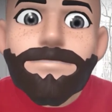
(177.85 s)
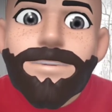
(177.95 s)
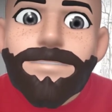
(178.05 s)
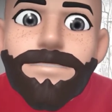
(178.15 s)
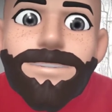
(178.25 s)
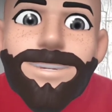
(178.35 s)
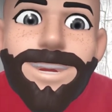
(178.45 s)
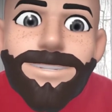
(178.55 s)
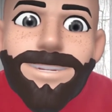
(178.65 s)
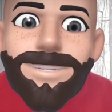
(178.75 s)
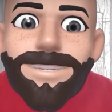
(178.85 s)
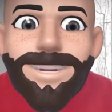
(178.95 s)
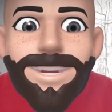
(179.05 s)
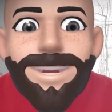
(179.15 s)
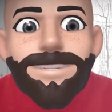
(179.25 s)
growth does not get a
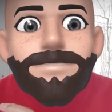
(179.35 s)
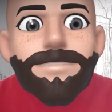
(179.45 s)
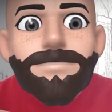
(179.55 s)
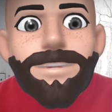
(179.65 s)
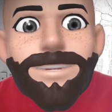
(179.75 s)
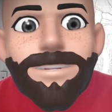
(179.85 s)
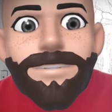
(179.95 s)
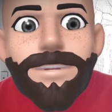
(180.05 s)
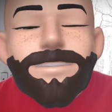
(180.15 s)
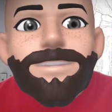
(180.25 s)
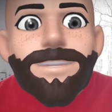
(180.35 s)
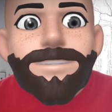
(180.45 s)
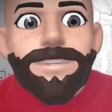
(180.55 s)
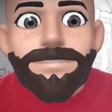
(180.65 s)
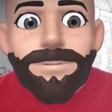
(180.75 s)
chance to bunch up and
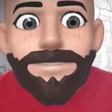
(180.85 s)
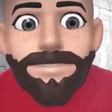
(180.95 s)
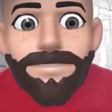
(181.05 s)
get crunchy.